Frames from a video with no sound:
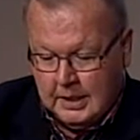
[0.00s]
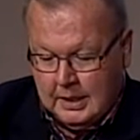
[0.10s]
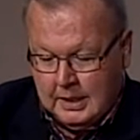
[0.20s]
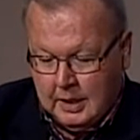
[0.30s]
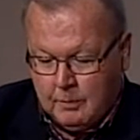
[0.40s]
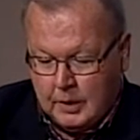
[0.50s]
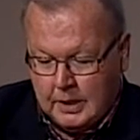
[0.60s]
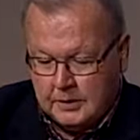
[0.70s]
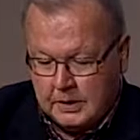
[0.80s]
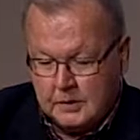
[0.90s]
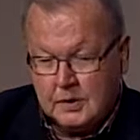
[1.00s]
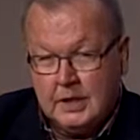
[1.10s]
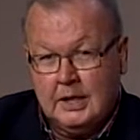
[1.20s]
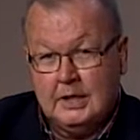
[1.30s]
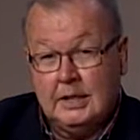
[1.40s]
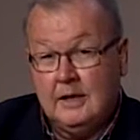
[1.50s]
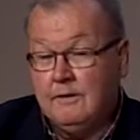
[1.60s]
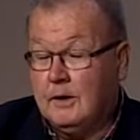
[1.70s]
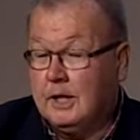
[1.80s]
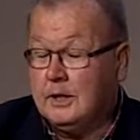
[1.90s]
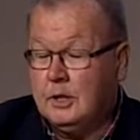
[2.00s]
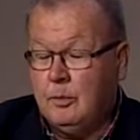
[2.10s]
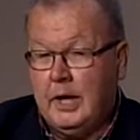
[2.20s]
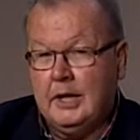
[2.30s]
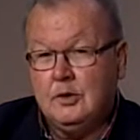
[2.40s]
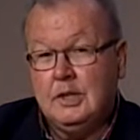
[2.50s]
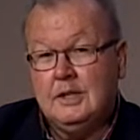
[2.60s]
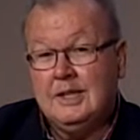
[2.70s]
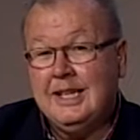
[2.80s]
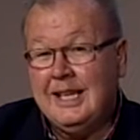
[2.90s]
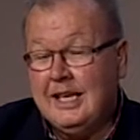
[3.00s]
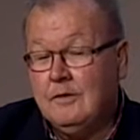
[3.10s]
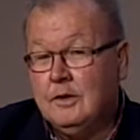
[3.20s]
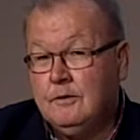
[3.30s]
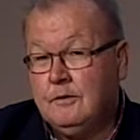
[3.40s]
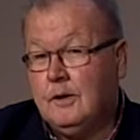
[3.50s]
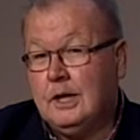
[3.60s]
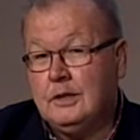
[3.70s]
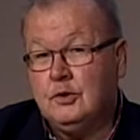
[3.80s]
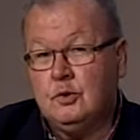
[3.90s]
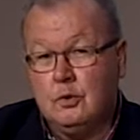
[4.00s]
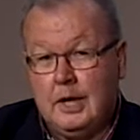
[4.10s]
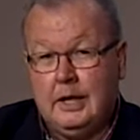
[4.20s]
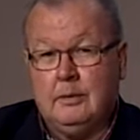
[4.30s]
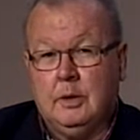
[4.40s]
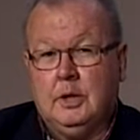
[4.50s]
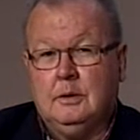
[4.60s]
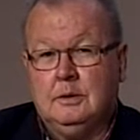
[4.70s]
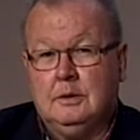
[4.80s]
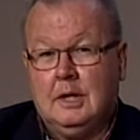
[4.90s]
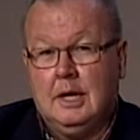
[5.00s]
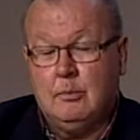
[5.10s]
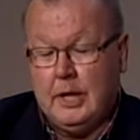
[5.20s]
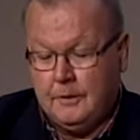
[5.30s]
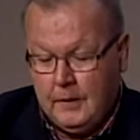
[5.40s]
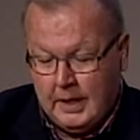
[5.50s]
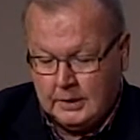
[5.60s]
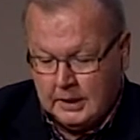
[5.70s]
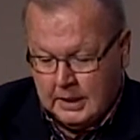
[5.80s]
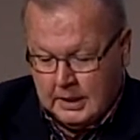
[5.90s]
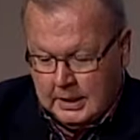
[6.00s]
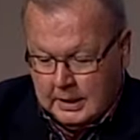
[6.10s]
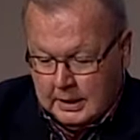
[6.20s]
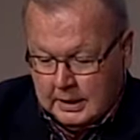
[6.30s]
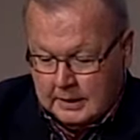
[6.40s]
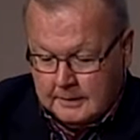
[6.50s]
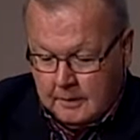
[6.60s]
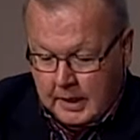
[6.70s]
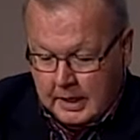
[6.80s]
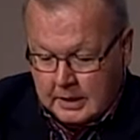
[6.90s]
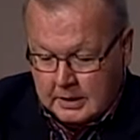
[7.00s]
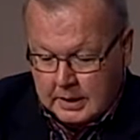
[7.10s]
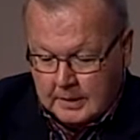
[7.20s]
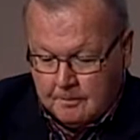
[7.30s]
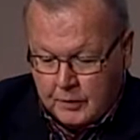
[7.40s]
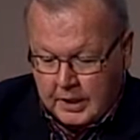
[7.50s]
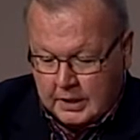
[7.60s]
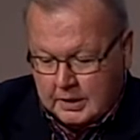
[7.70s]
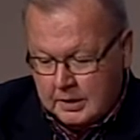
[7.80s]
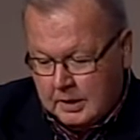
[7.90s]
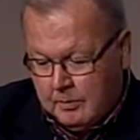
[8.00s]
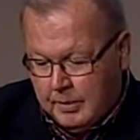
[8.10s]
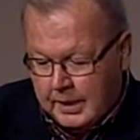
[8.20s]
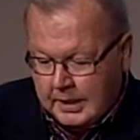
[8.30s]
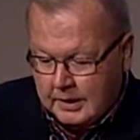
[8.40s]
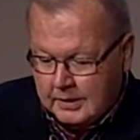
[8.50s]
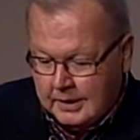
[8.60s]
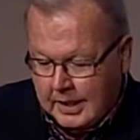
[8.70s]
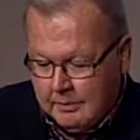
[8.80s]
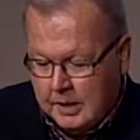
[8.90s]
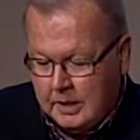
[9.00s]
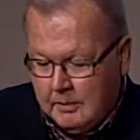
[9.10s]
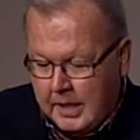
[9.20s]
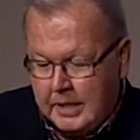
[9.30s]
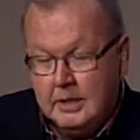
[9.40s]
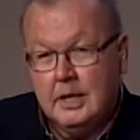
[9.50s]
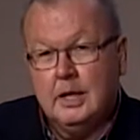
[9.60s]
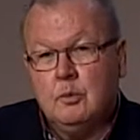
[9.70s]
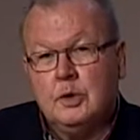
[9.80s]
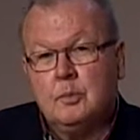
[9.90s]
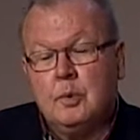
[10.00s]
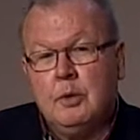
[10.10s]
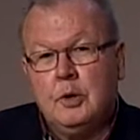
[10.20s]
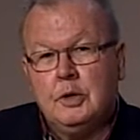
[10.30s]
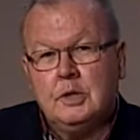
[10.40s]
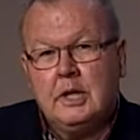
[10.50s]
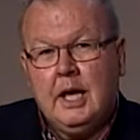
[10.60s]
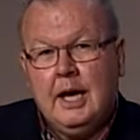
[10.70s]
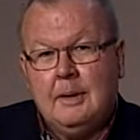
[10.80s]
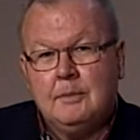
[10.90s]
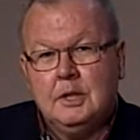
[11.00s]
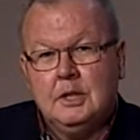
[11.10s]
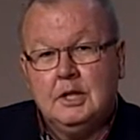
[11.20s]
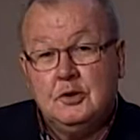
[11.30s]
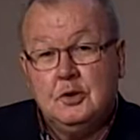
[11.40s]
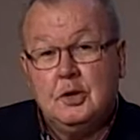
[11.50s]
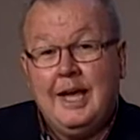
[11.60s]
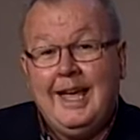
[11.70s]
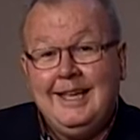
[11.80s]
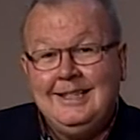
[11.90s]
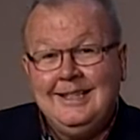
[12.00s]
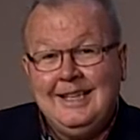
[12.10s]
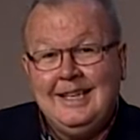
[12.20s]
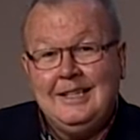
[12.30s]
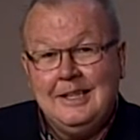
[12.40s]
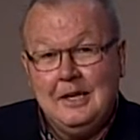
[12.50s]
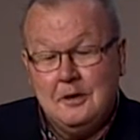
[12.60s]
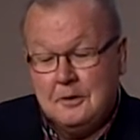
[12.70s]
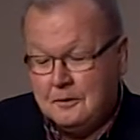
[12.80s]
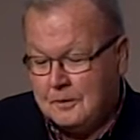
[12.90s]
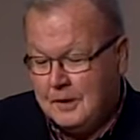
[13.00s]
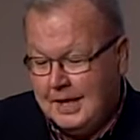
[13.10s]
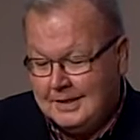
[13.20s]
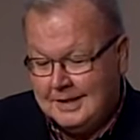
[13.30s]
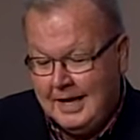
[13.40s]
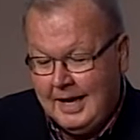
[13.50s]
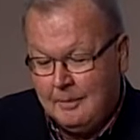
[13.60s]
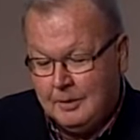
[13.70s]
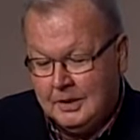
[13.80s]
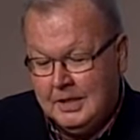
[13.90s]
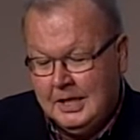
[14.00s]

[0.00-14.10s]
uprisings. he fought the Apaches. He even fought Geronimo. How about that? Uh, and um, and uh, by the time he made uh, was promoted to captain, it took 18 years for that to happen.